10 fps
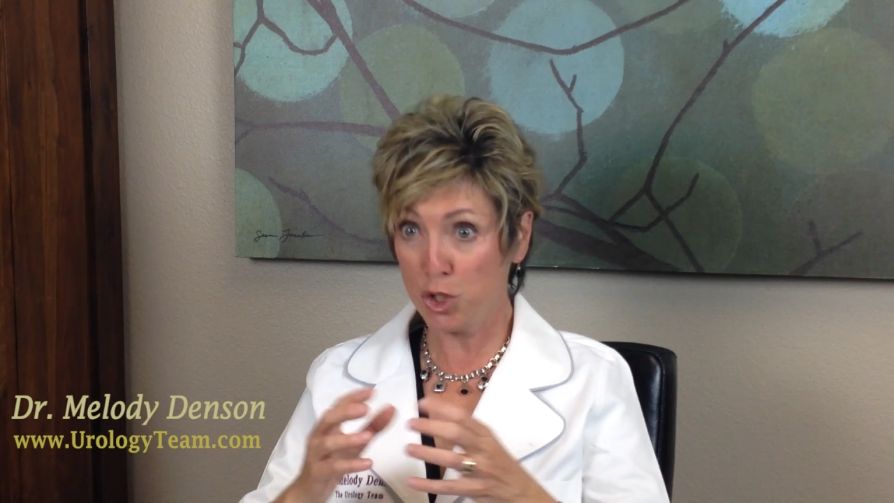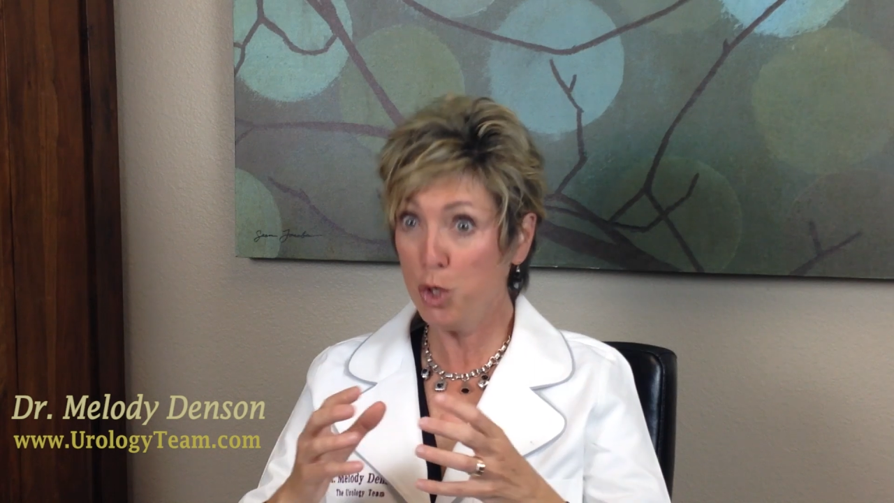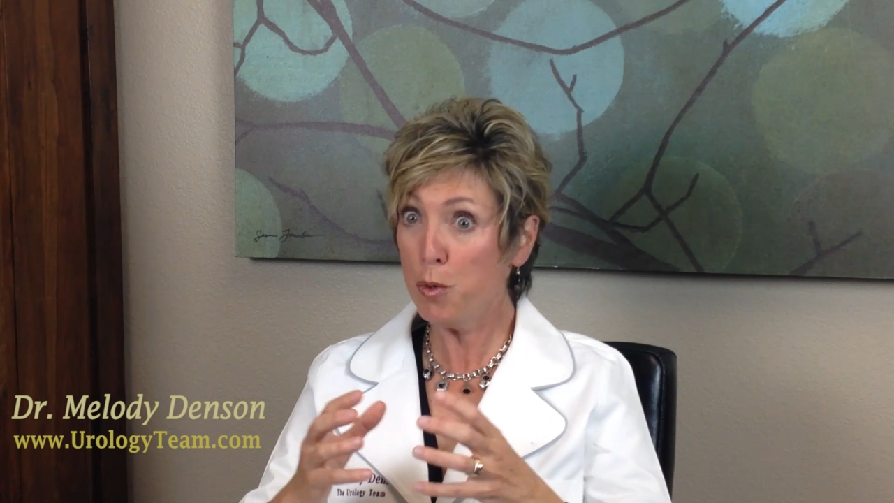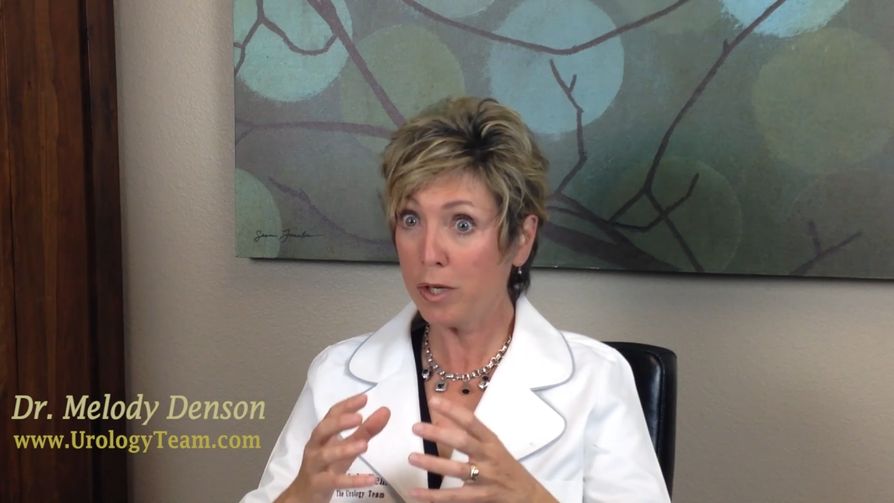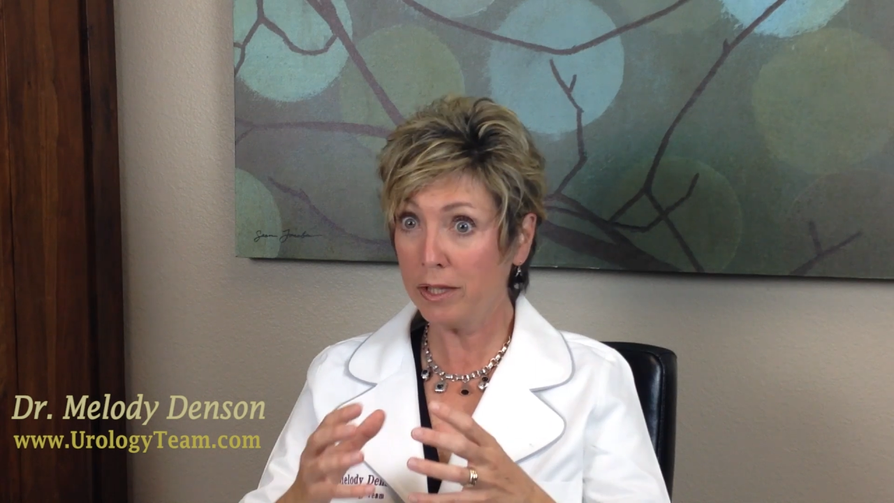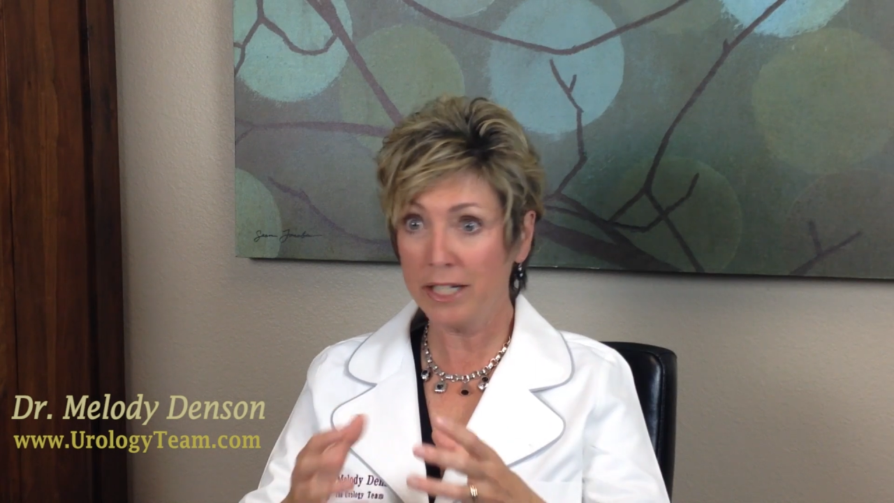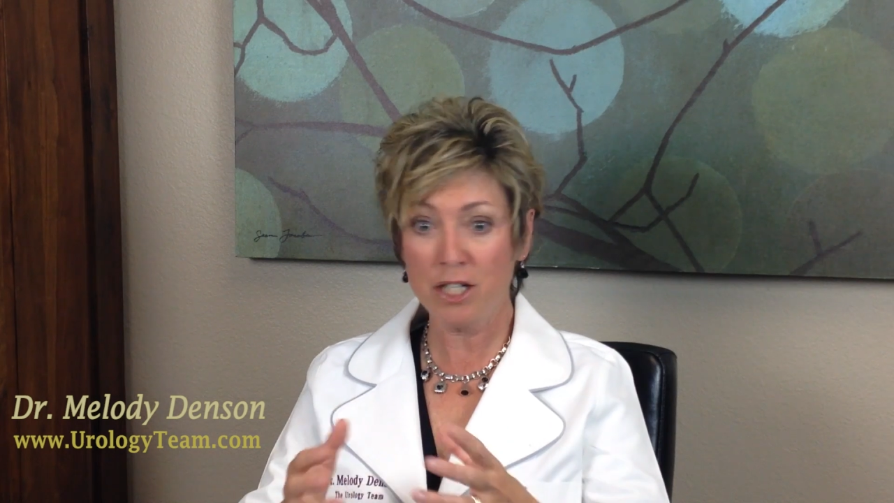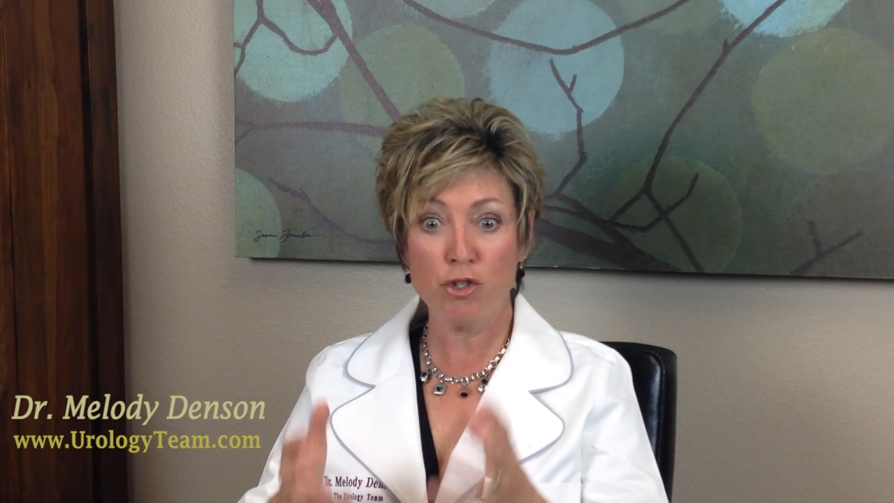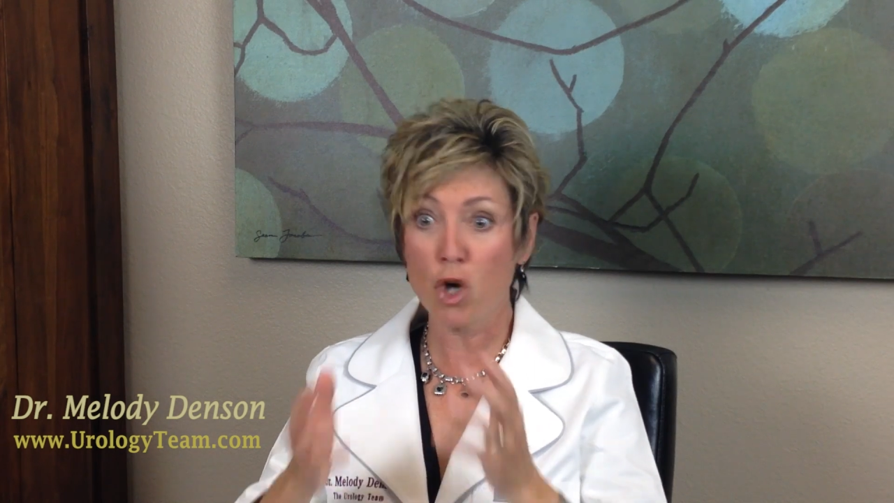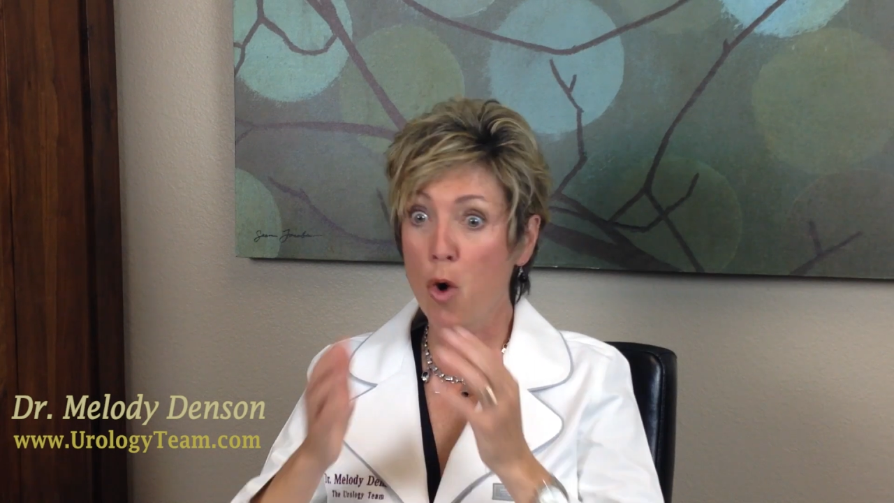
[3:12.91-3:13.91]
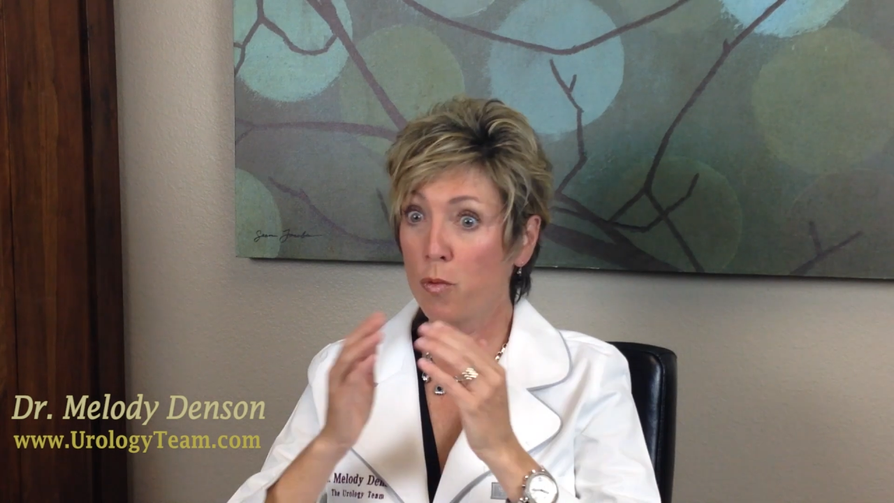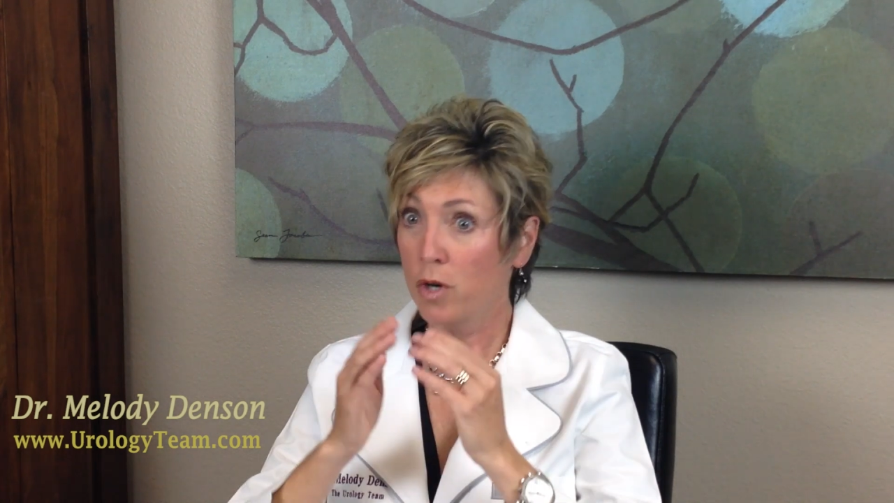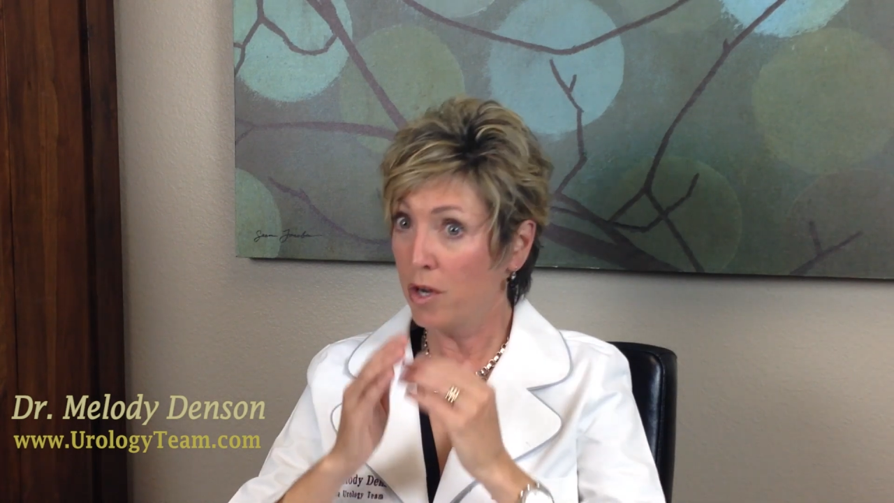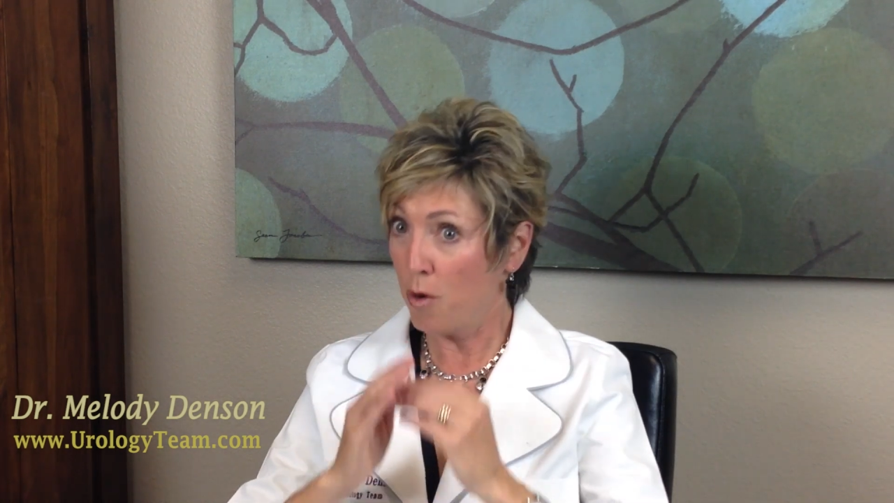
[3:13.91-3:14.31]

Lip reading: too clean. Don't